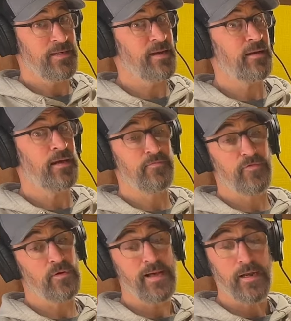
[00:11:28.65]
Yeah. And
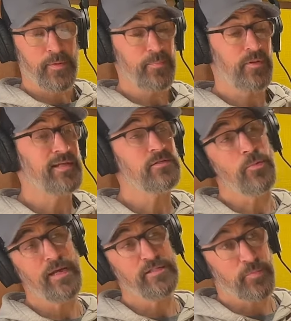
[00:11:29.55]
for a lot of people, that's a
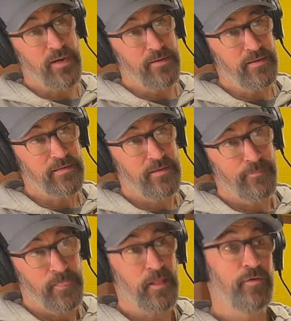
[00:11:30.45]
waste product.
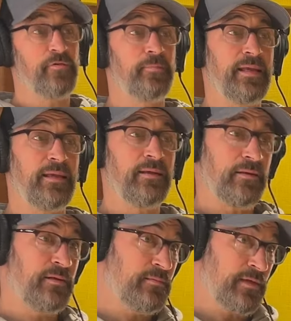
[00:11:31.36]
For me,
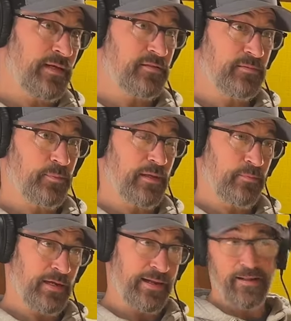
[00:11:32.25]
it's,
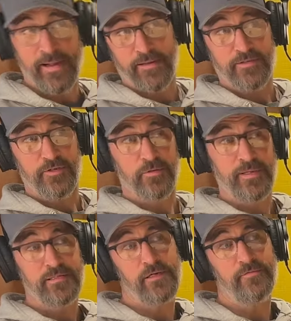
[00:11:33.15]
I, I consider
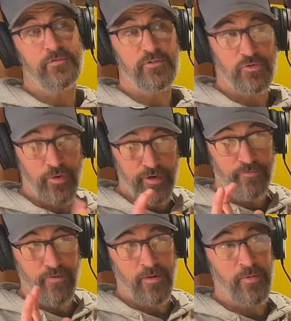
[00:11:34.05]
myself a soil
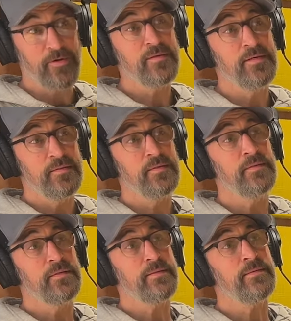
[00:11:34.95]
farmer.
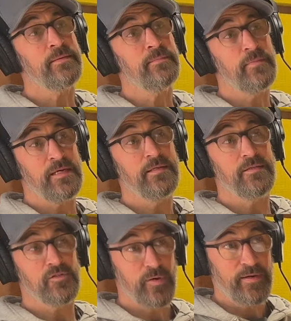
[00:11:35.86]
Um, and then
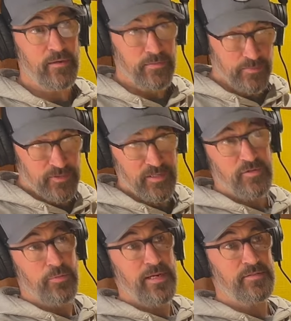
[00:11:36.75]
the soil does
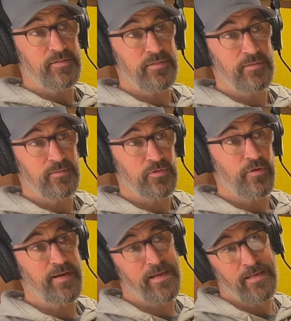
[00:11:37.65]
the rest. So
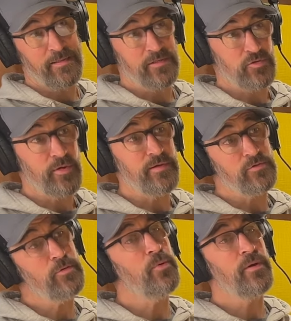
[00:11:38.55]
if I can get the soil
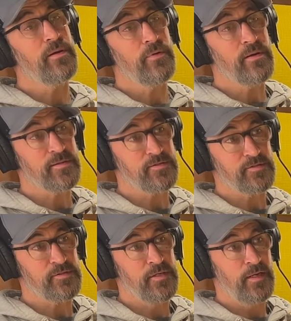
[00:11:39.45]
to a point where it's